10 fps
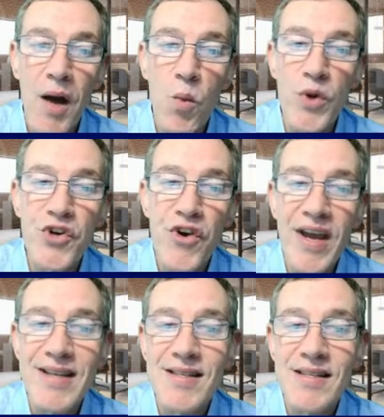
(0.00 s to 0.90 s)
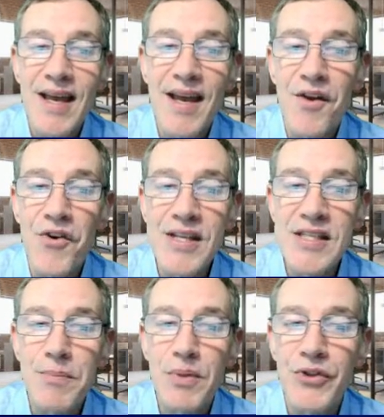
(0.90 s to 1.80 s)
which raises a
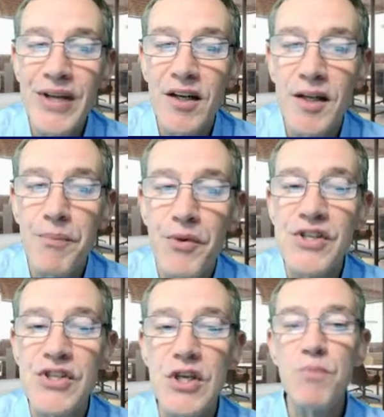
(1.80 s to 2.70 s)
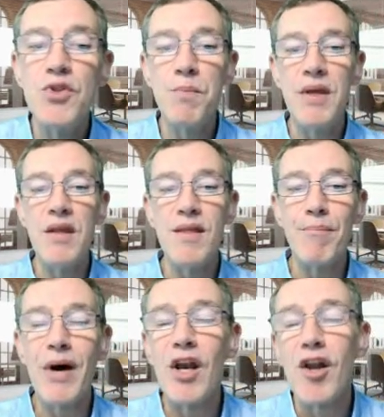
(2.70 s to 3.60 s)
reasonable doubt, presumed to be the
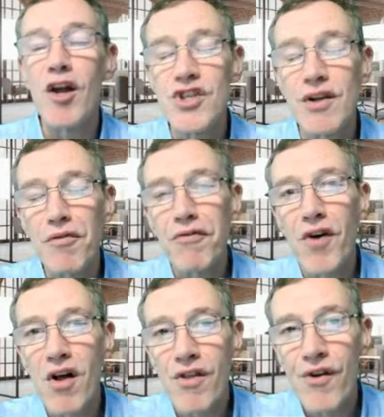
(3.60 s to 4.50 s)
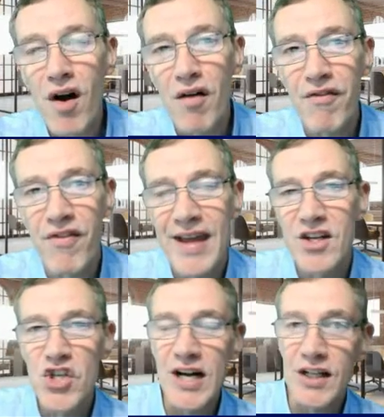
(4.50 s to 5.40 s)
biological father of
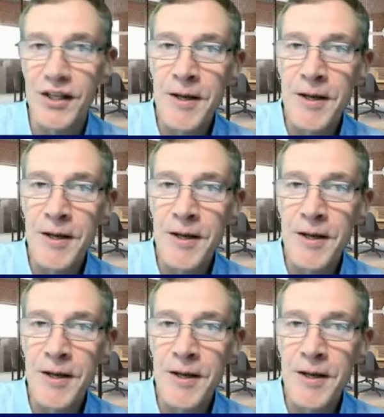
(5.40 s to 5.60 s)
that child.